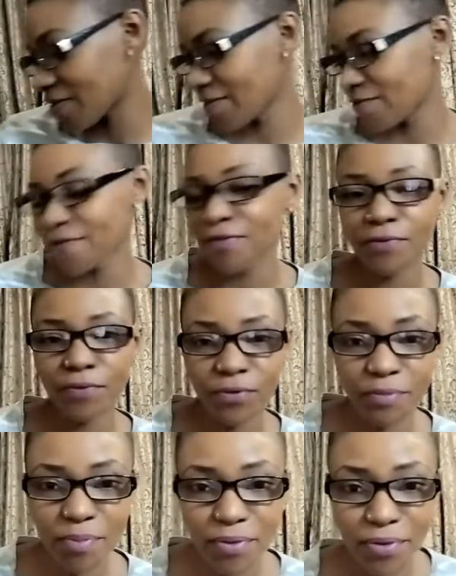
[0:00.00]
the fifth
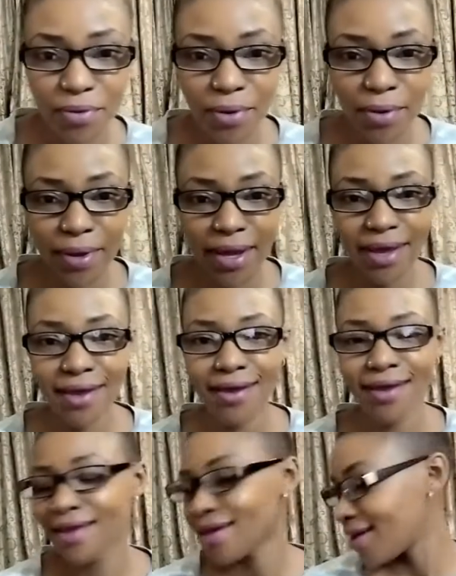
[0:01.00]
group, okay,
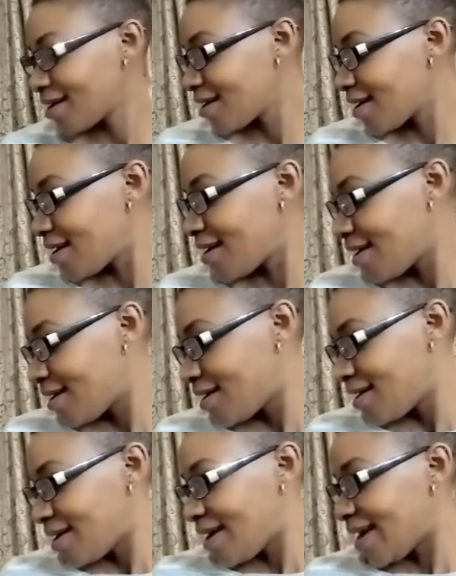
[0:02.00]

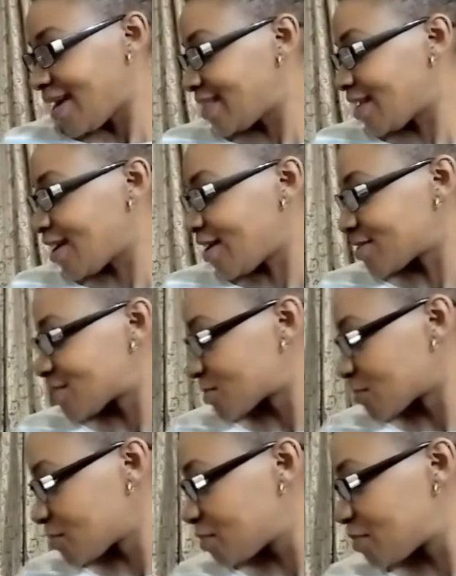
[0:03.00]
and the last
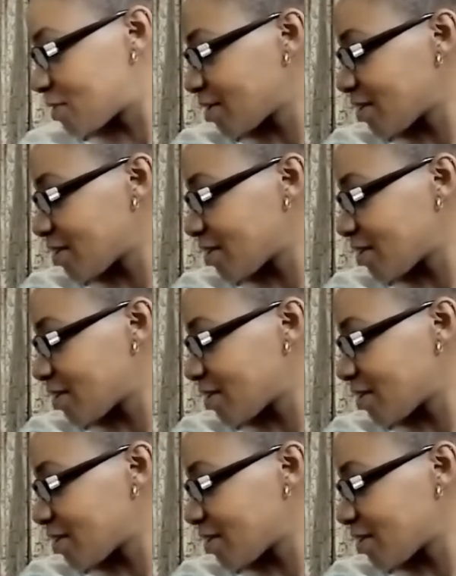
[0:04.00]
group,